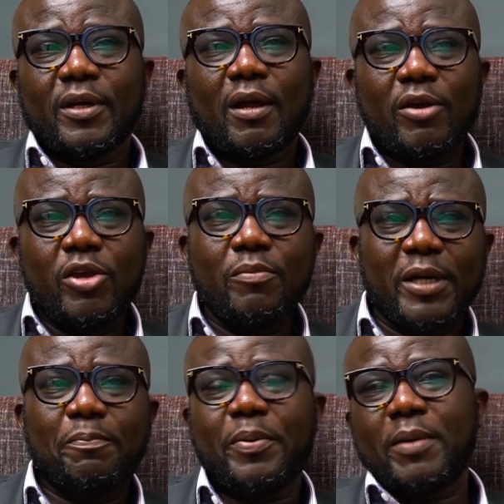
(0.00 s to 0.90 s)
A
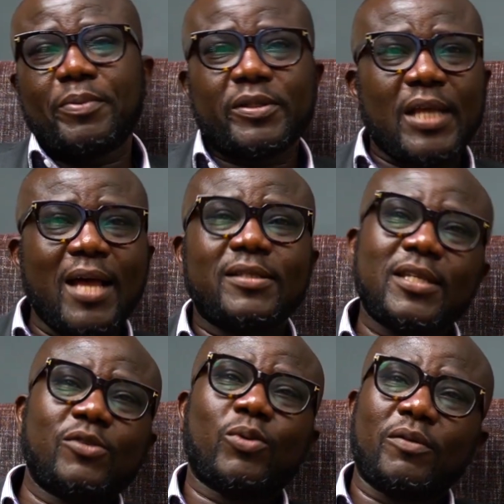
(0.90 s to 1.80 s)
human purpose
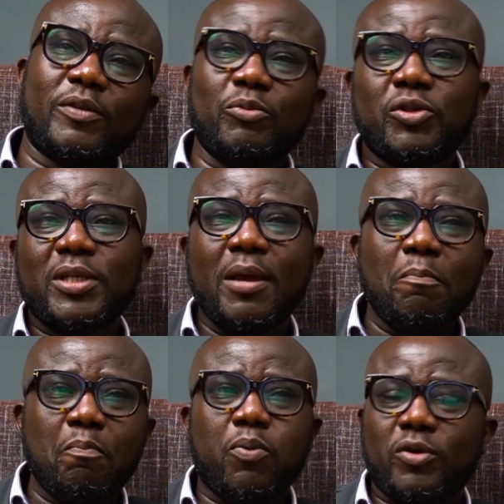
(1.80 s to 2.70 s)
answers one of the most
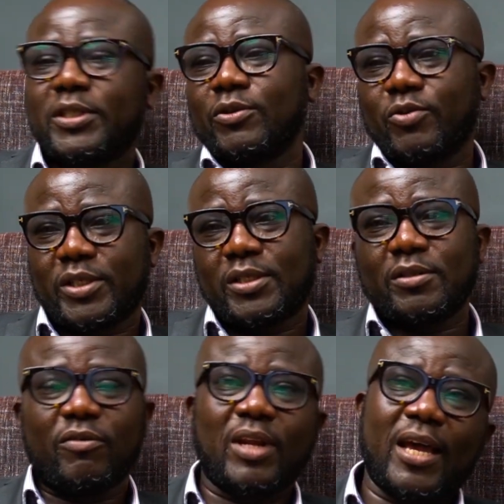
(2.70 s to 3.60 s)
important
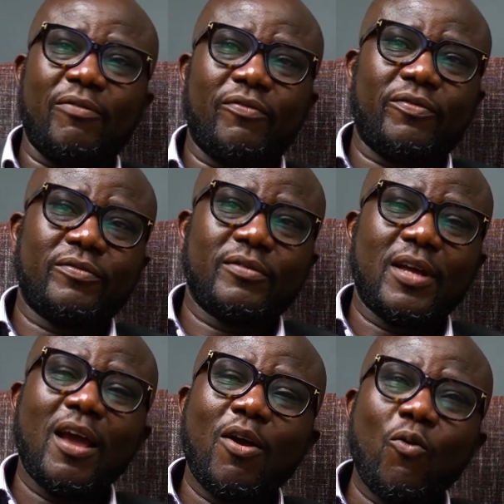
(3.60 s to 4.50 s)
questions of life.
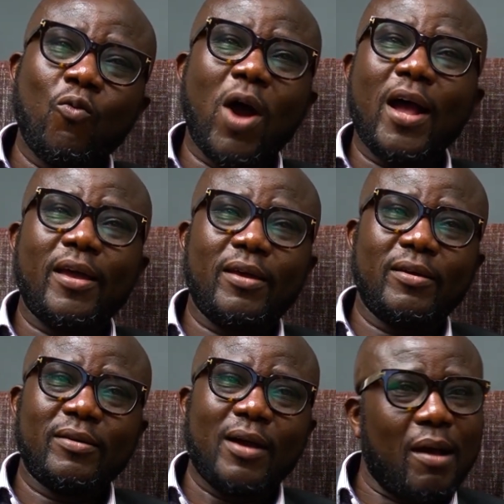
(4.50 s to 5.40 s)
Why
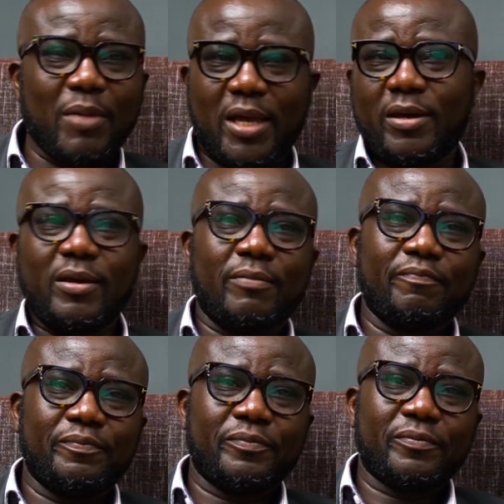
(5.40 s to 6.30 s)
am I here?
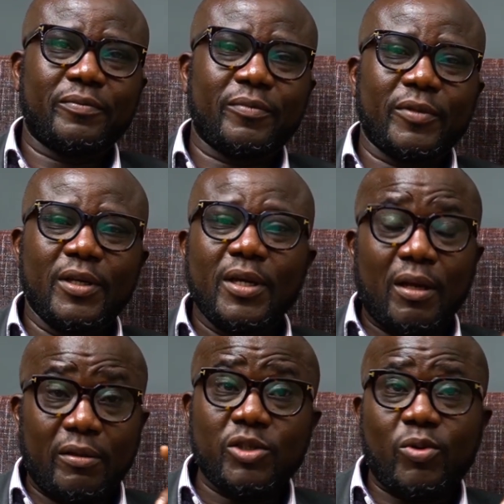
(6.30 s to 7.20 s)

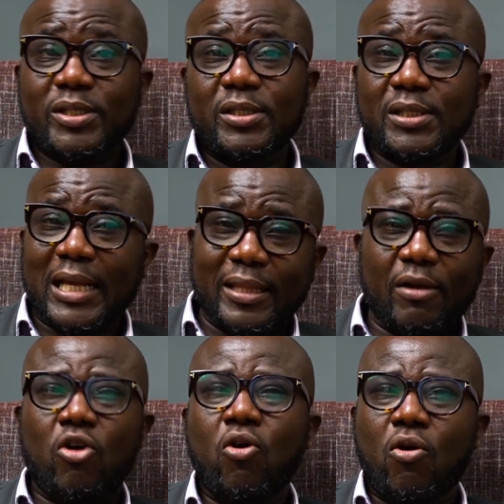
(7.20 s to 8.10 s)
Now, this question is at the
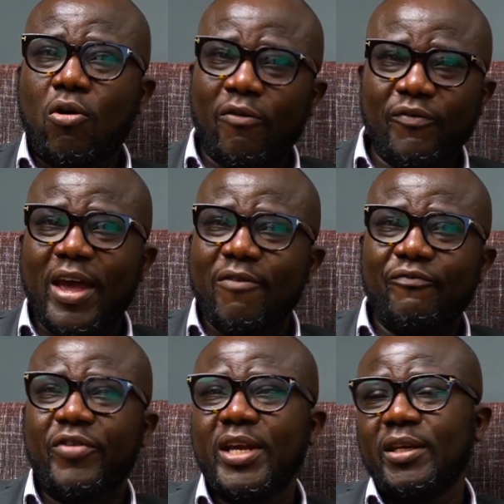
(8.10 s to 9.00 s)
core of
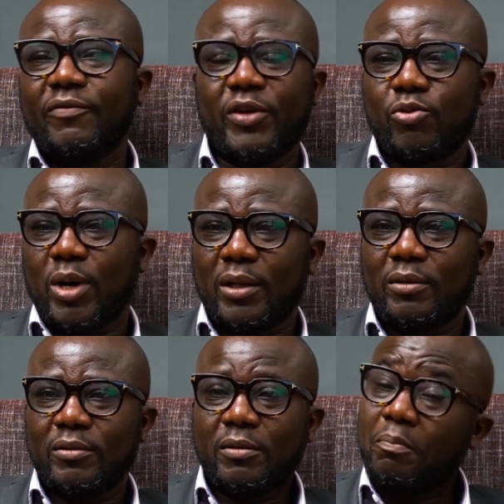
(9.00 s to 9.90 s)
every
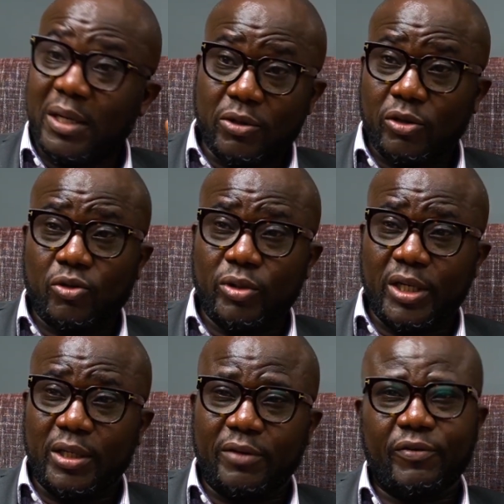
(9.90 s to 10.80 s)
individual, but not only
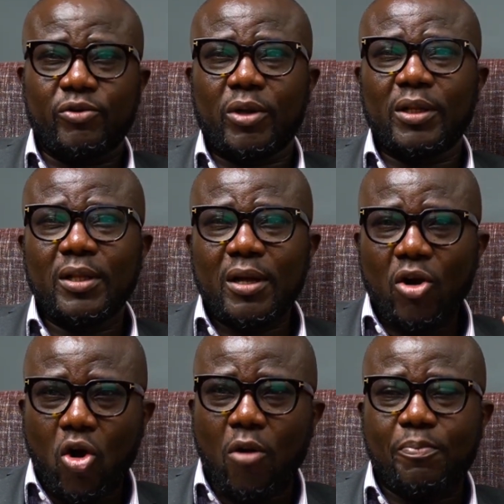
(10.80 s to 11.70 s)
individual,
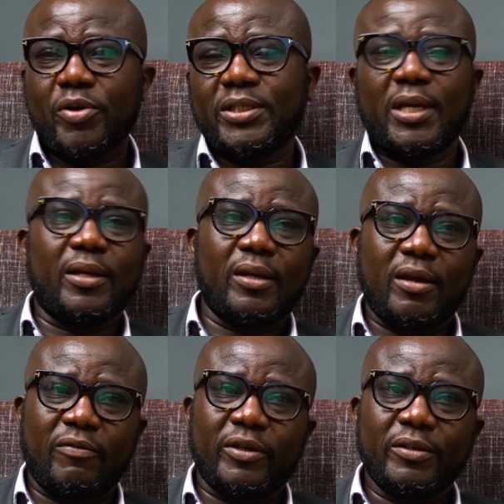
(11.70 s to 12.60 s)
corporate
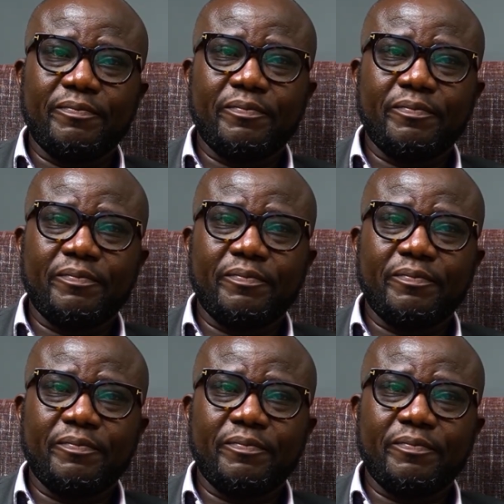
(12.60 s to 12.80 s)
endeavor.